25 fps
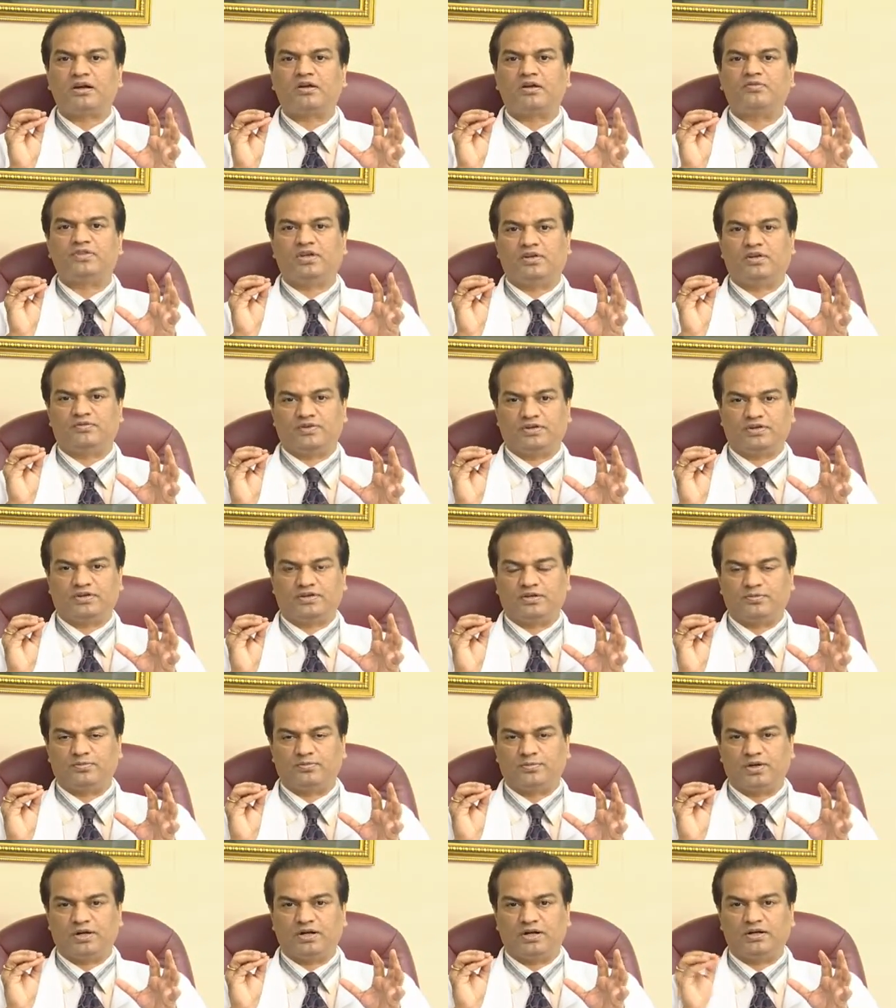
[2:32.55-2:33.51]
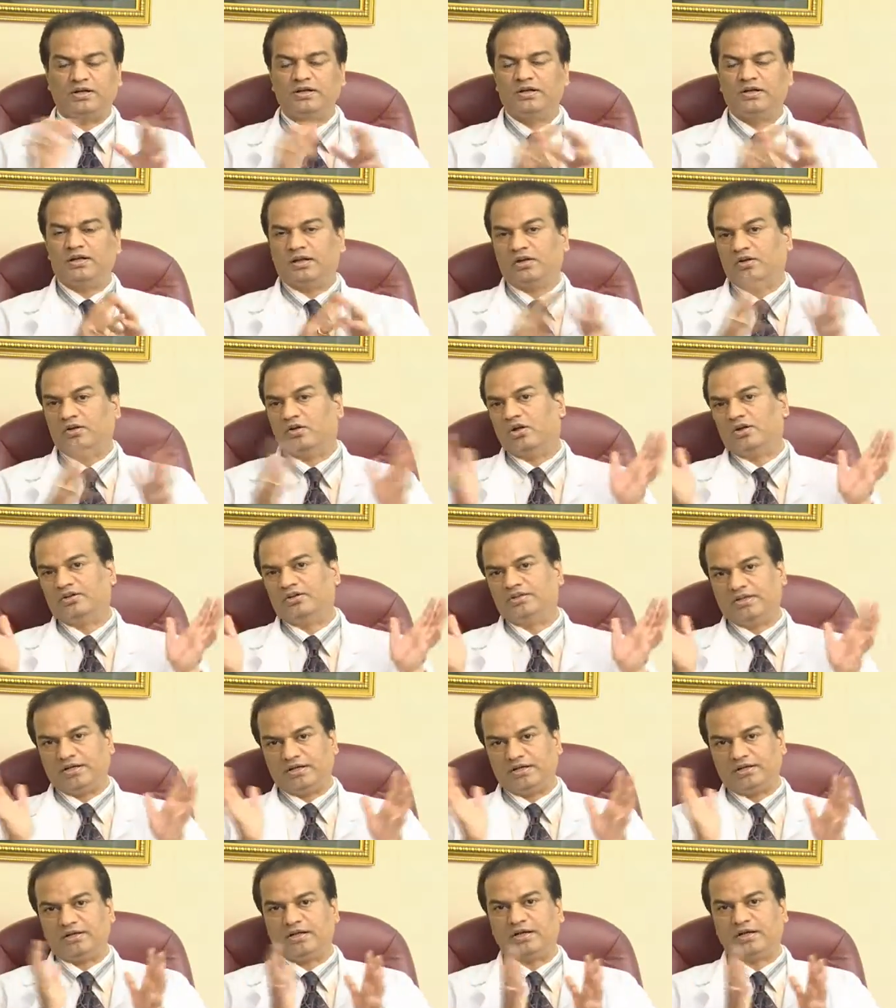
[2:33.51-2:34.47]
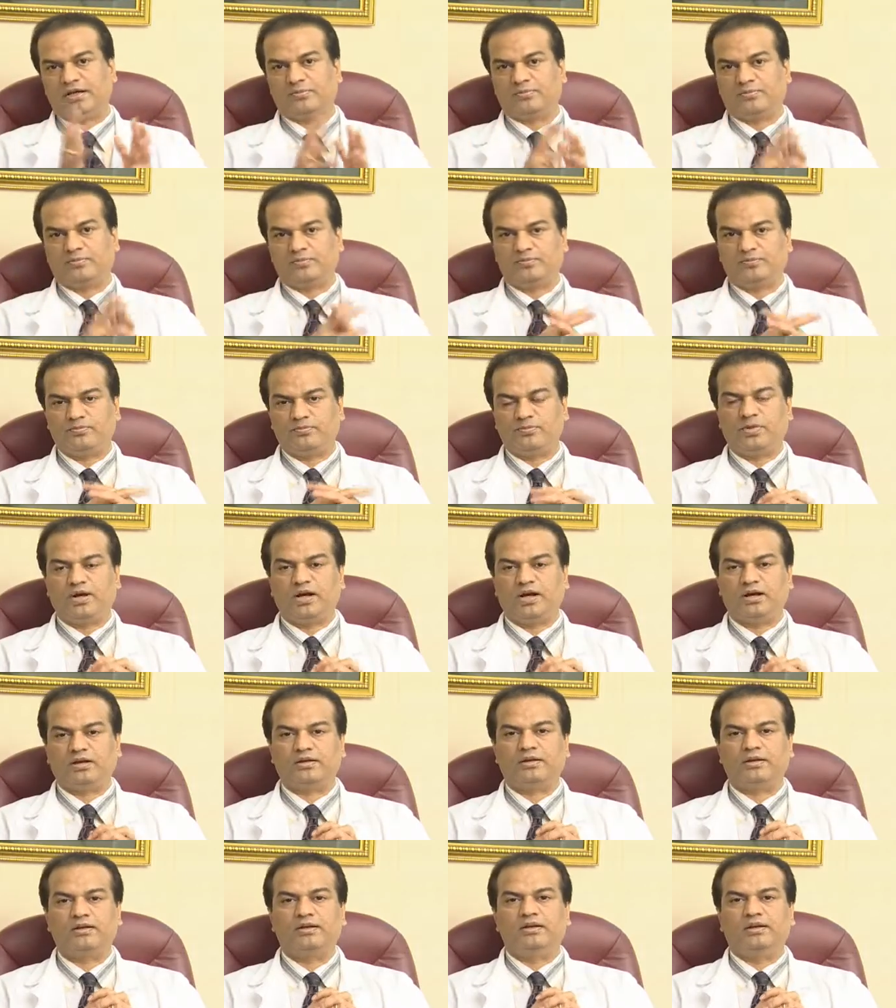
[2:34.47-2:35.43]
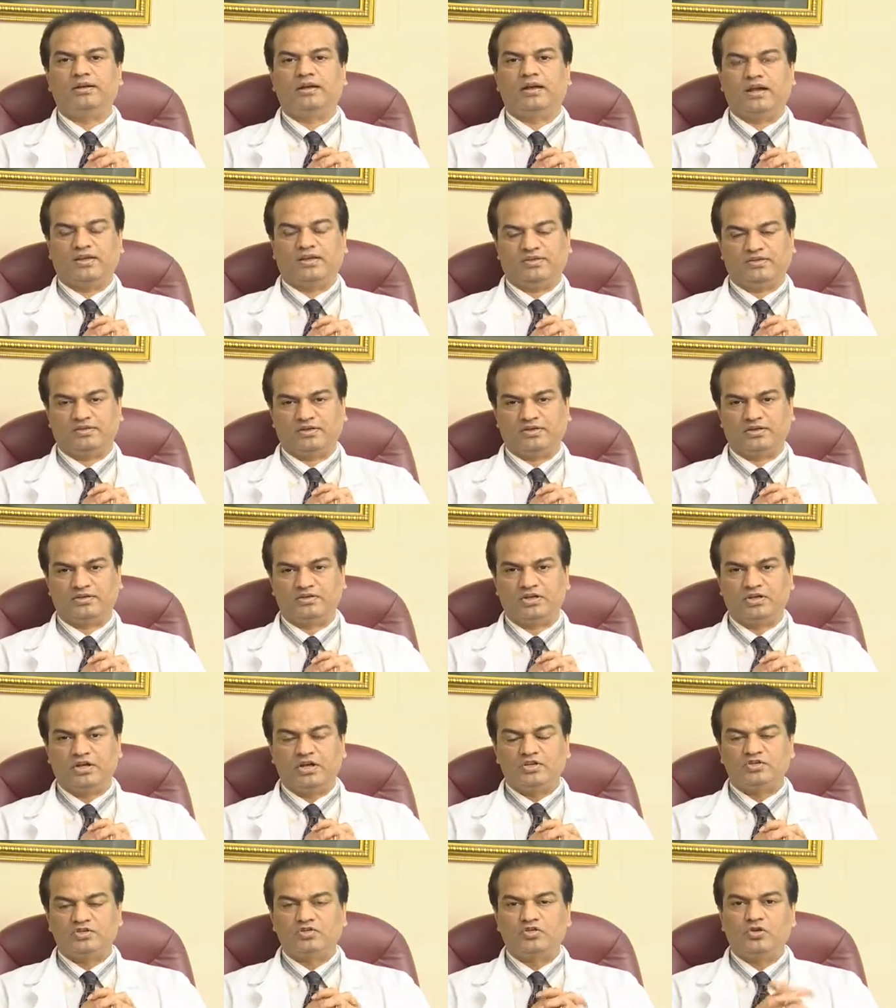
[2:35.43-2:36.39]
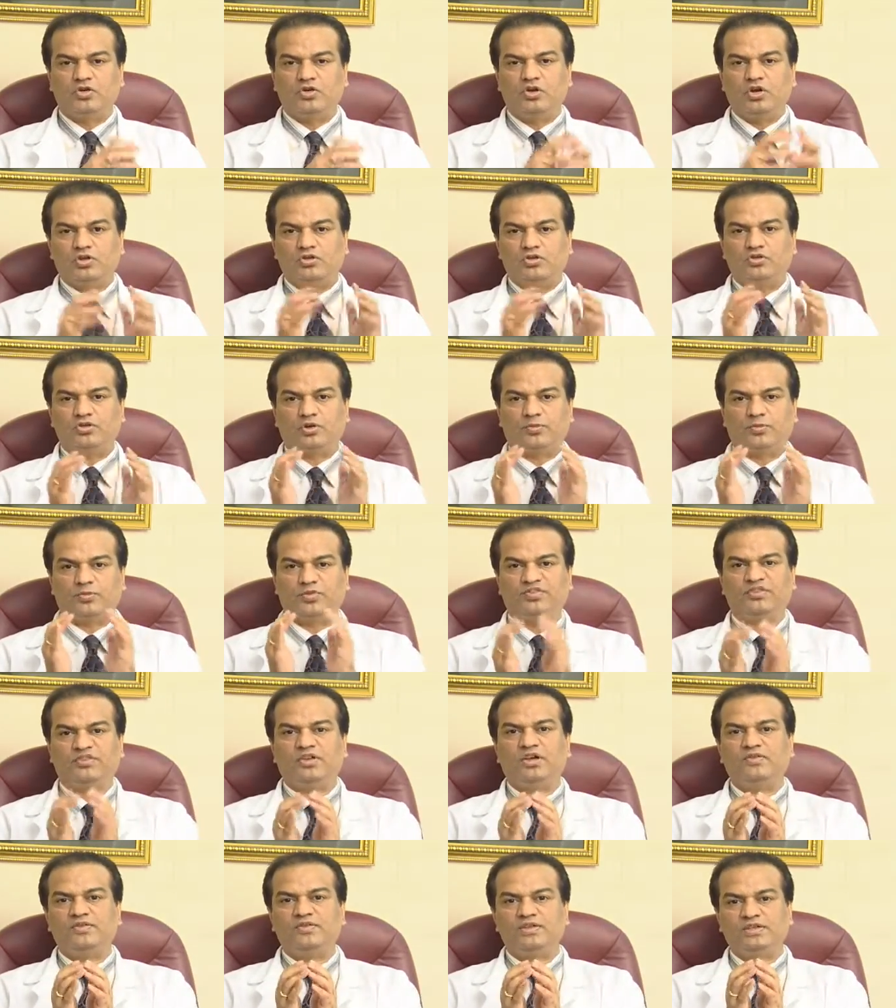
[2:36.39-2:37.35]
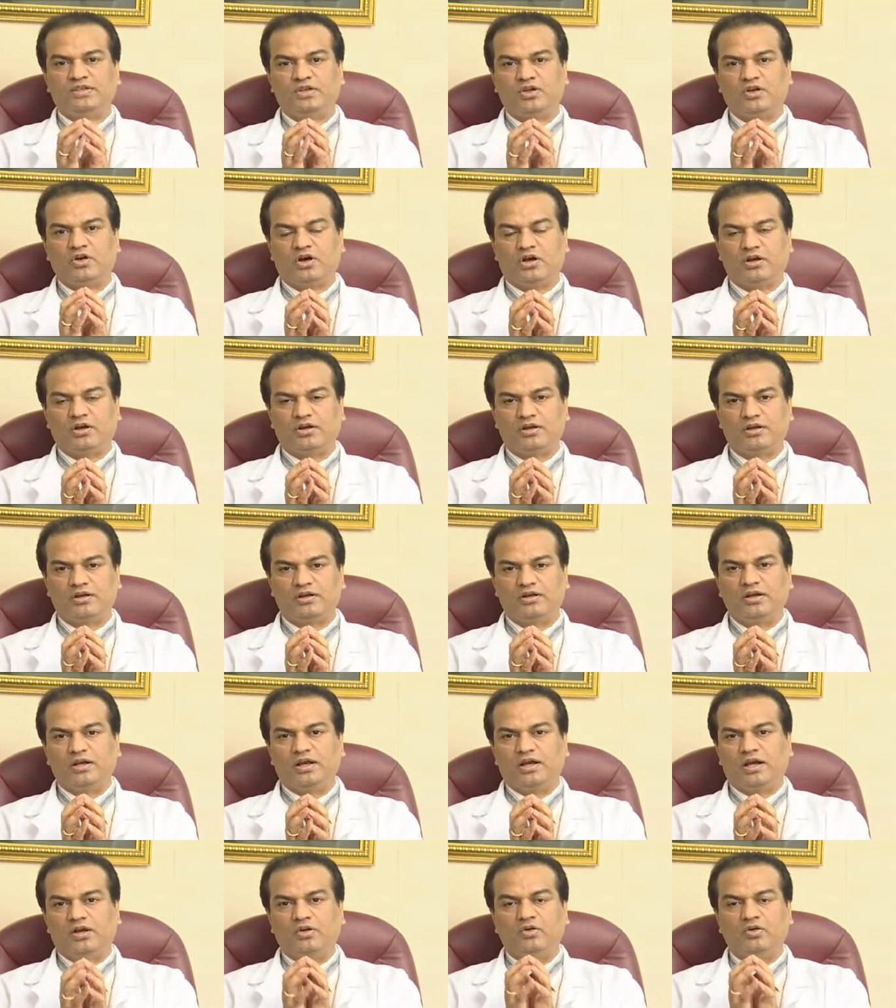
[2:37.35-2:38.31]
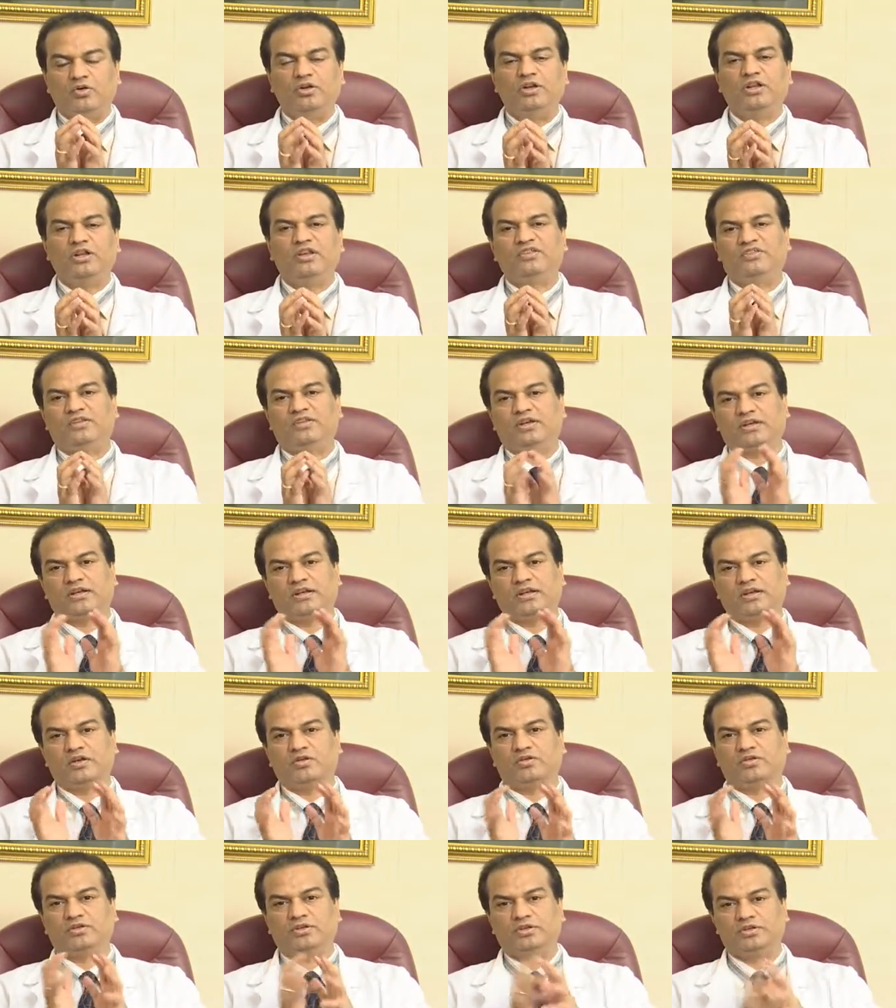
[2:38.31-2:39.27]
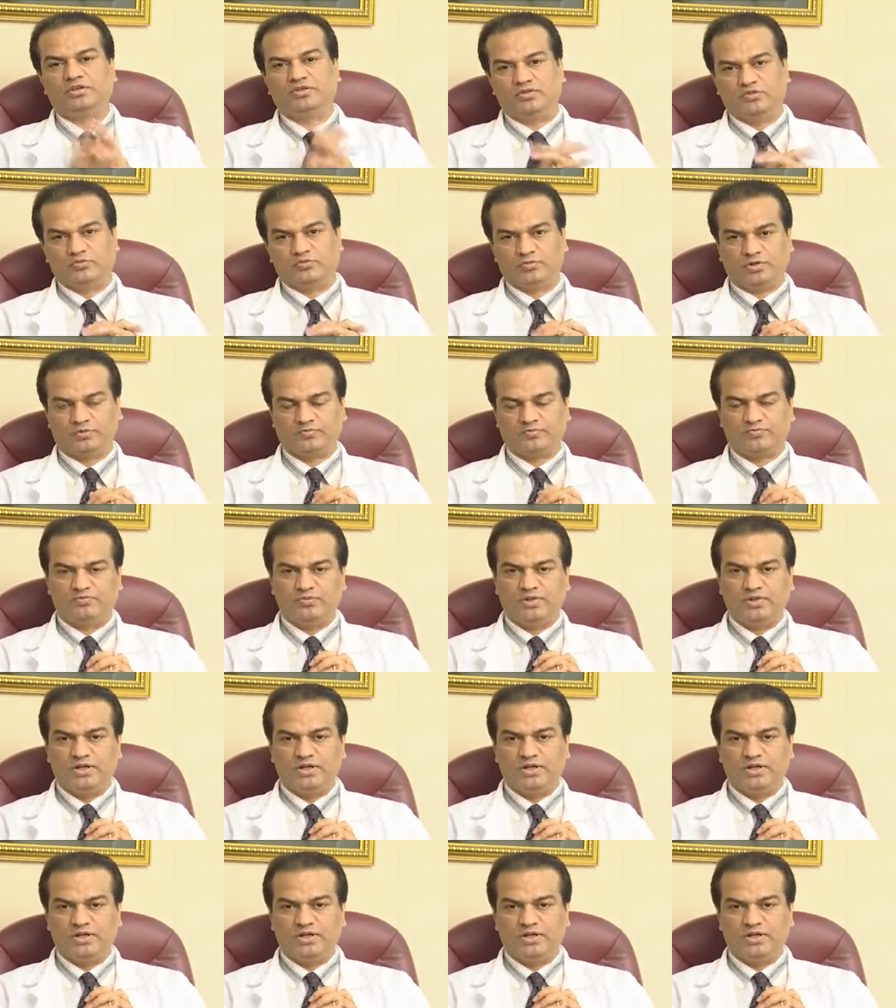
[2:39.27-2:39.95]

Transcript: of the affected part and not the entire part as such. So you are preserving the organ and only resecting out the tumor.